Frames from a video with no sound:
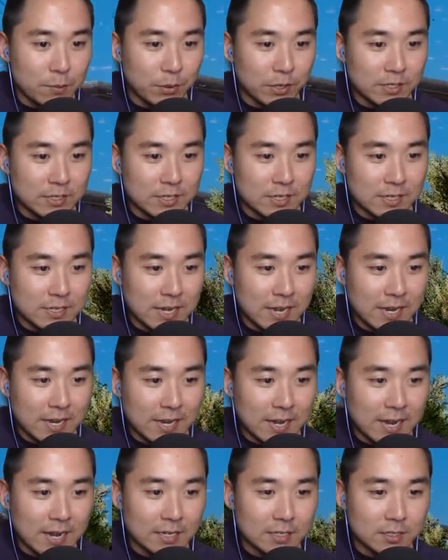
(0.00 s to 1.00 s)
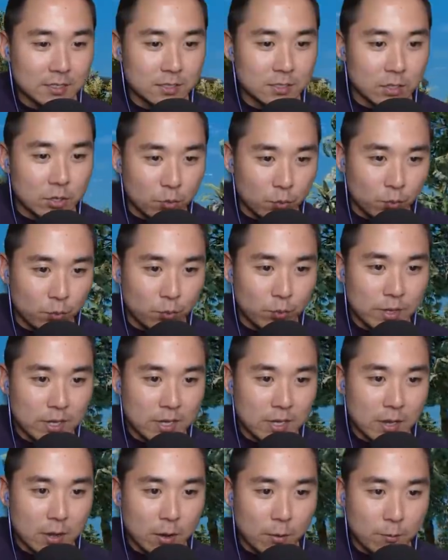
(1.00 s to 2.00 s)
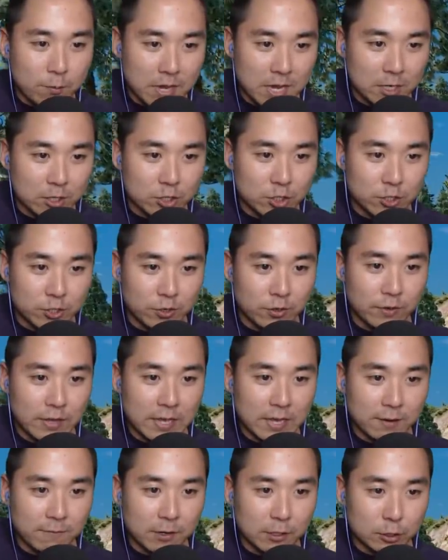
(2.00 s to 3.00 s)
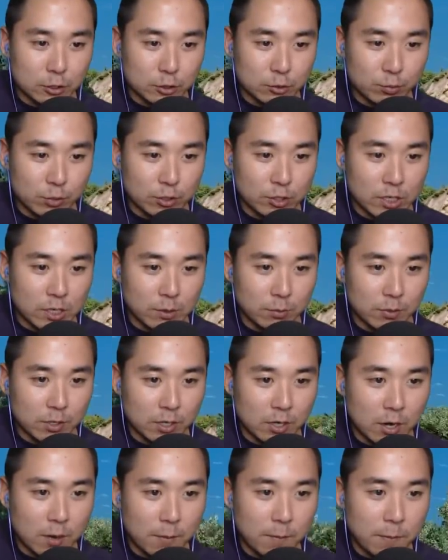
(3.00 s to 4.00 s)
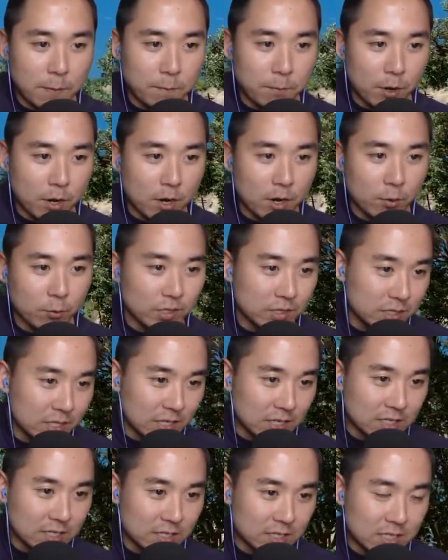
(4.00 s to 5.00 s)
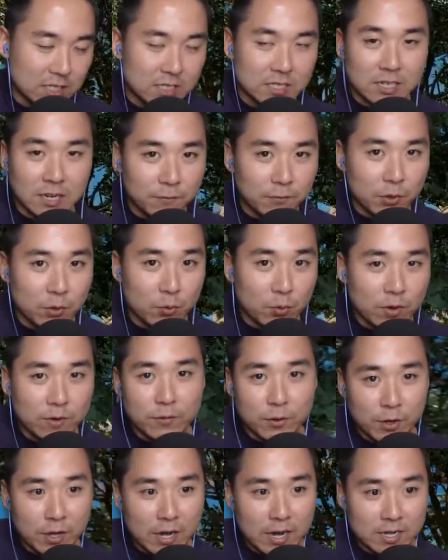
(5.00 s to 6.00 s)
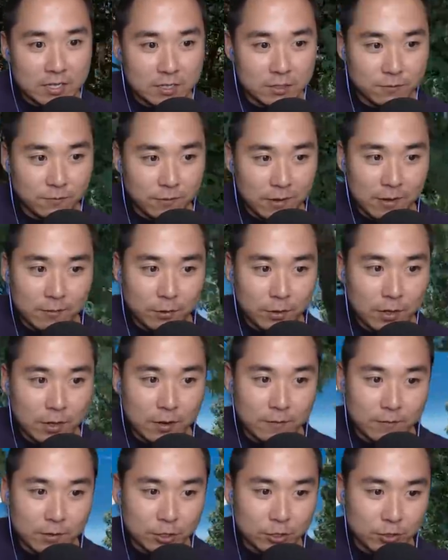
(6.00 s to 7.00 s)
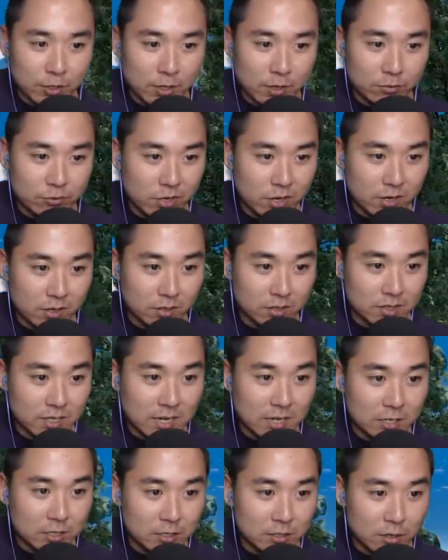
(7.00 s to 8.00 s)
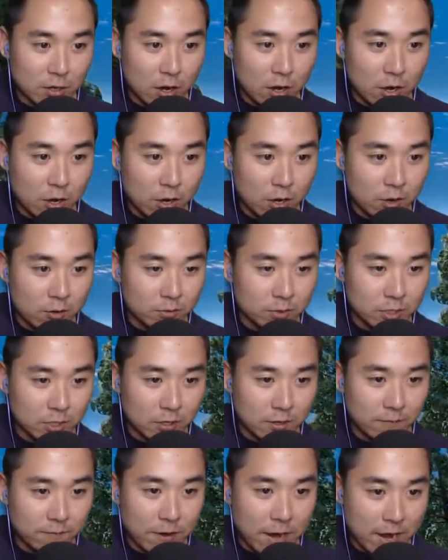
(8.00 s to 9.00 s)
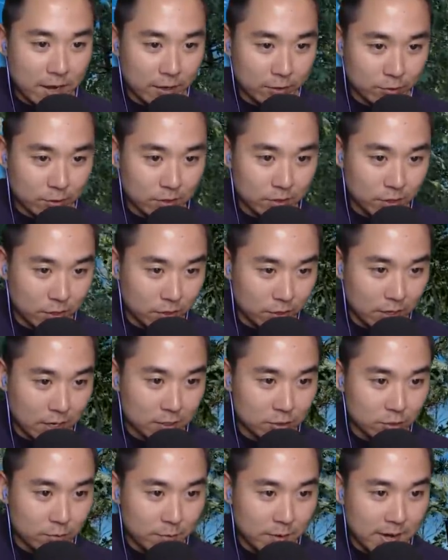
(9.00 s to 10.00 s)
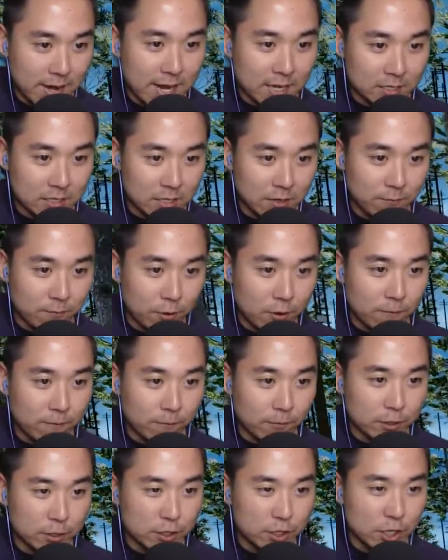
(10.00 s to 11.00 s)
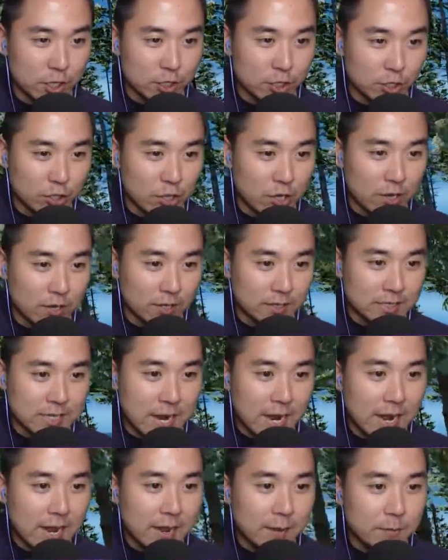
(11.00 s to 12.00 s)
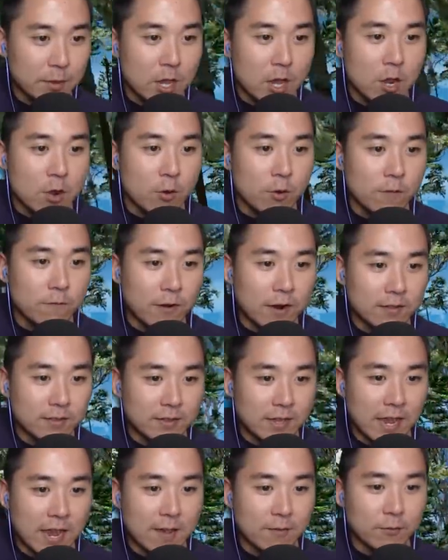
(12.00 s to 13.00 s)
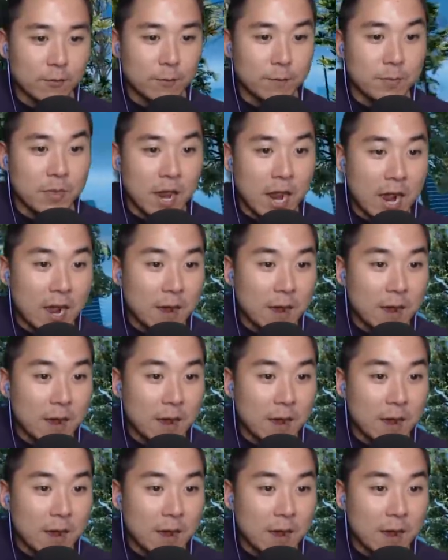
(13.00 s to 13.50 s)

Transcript: But today, guys, we made sure that Adventure Springtrap could come party with us, because he's definitely one of your guys' favorite Adventure animatronics. That is 100% fact right there, guys. You've been asking for him for such a long time. We finally have him.